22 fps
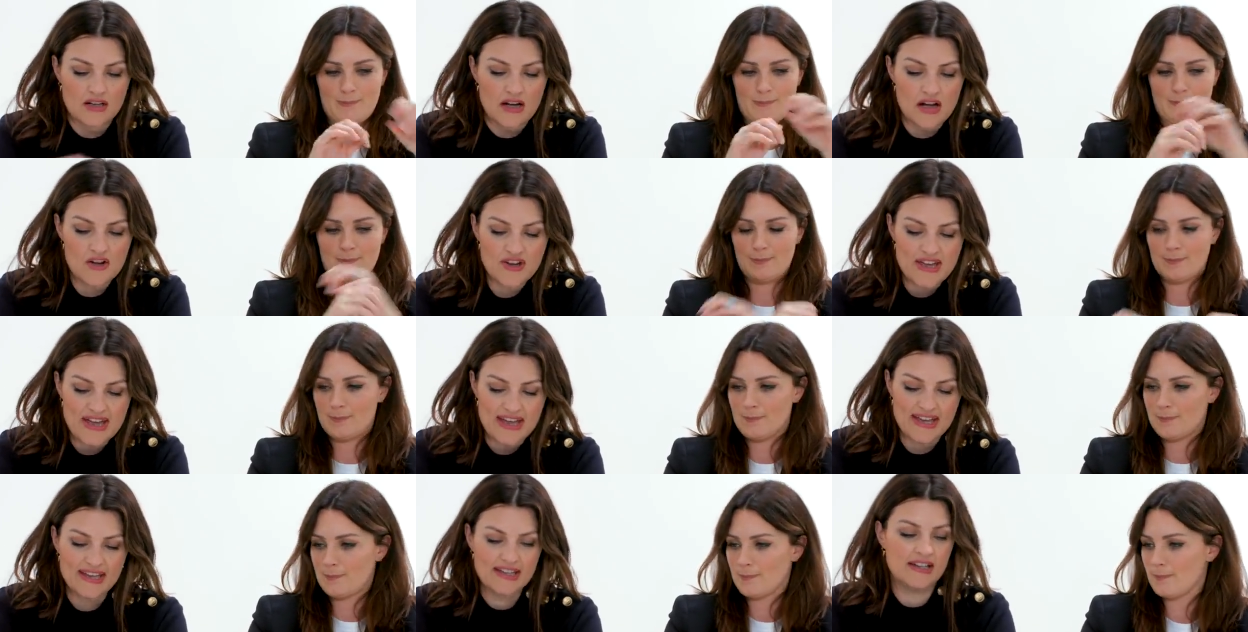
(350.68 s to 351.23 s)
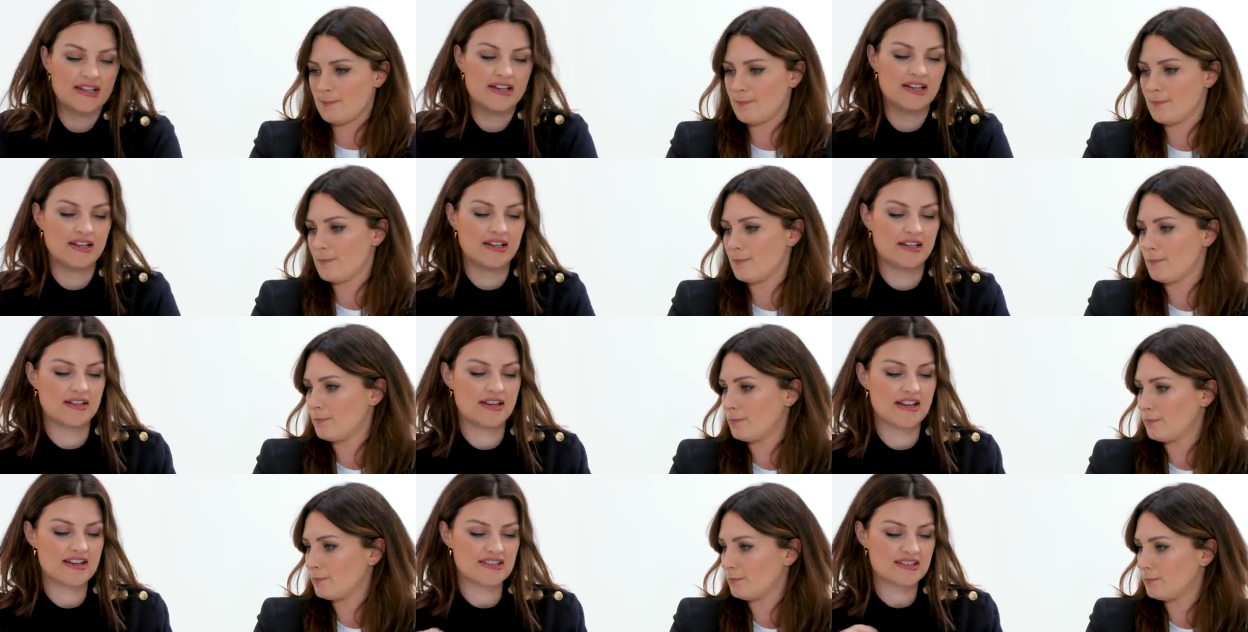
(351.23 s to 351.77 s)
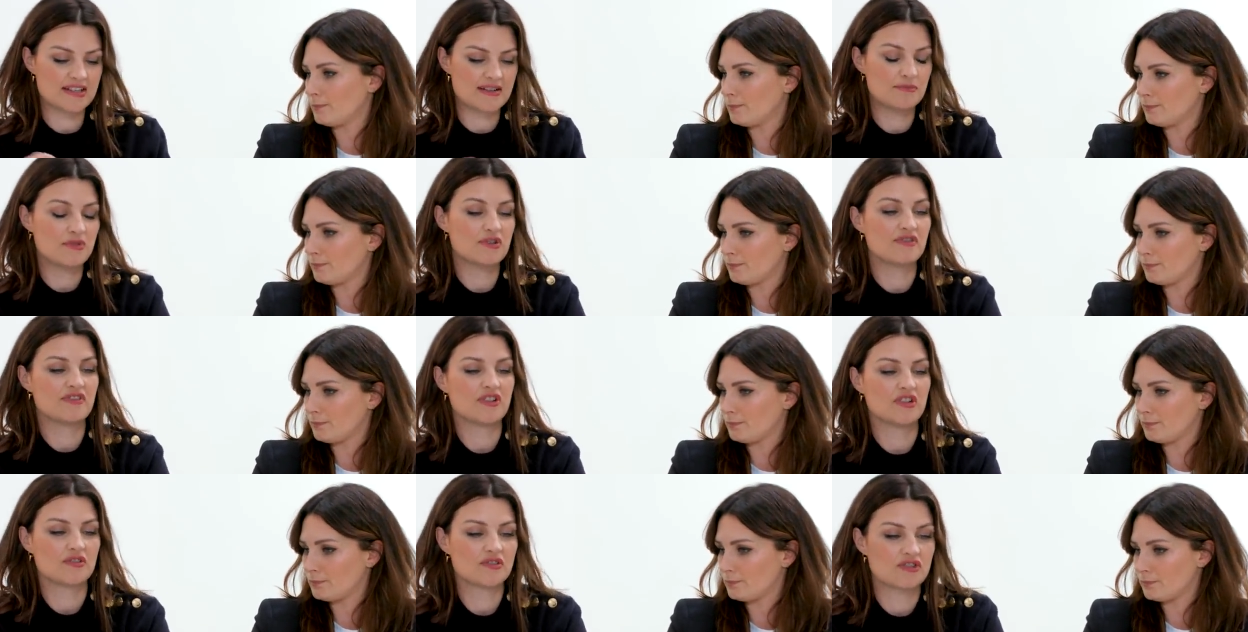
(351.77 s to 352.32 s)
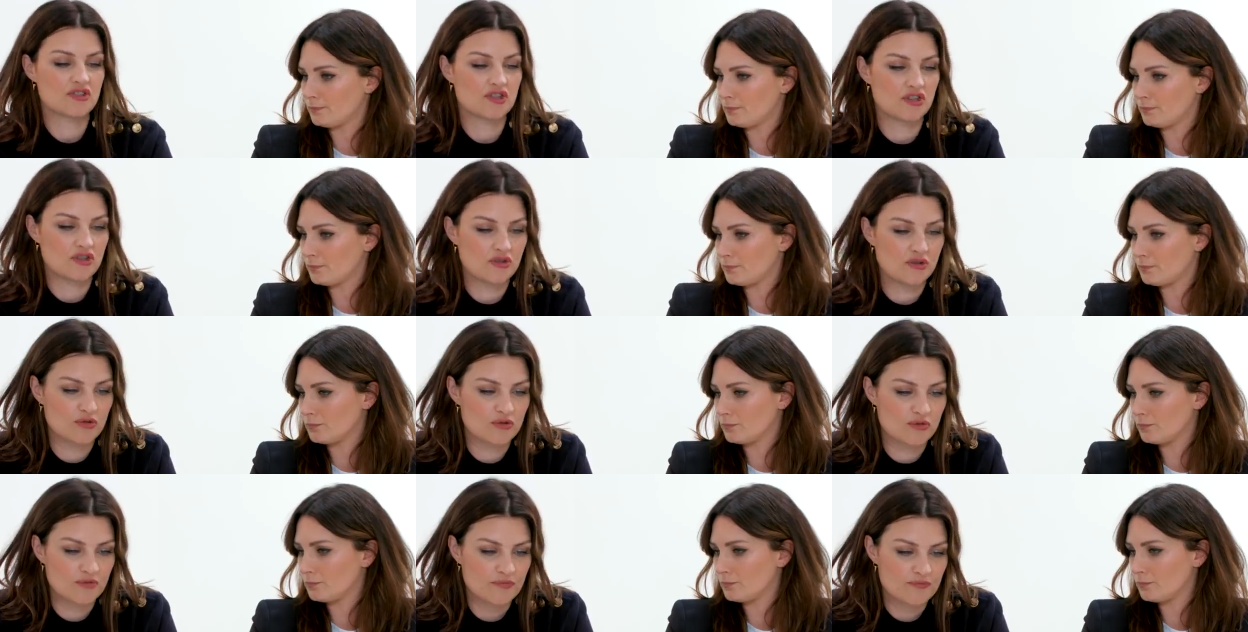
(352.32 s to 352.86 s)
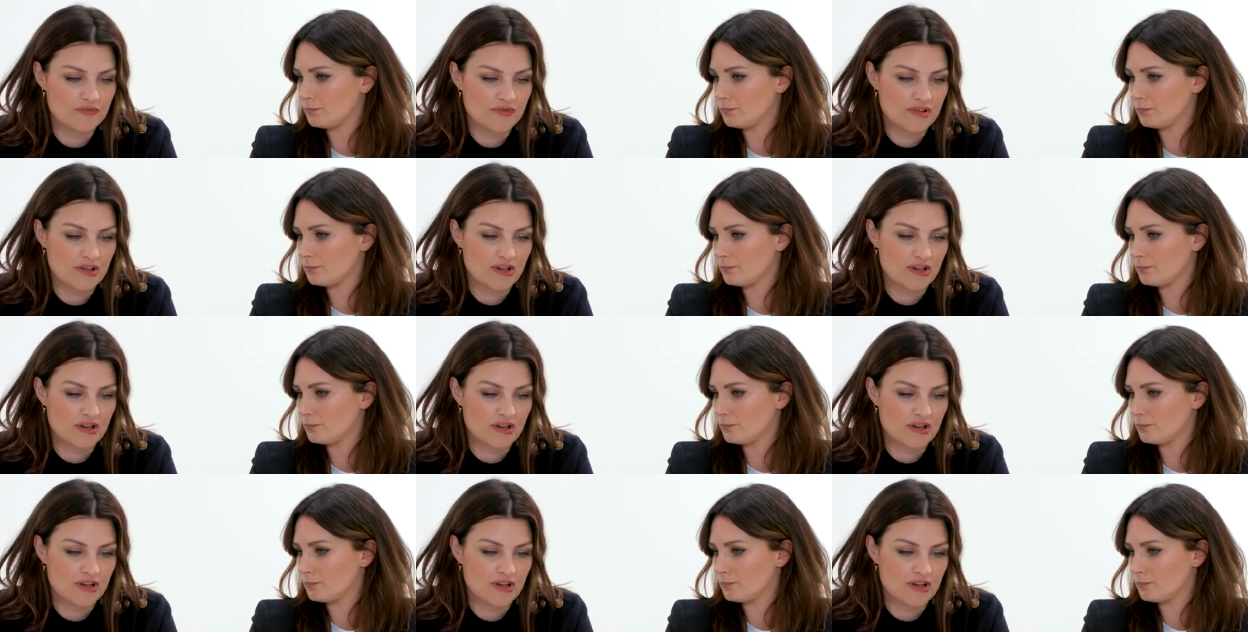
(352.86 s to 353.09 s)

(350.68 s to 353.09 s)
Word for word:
Speaker 1: Okay, next I'm moving on to,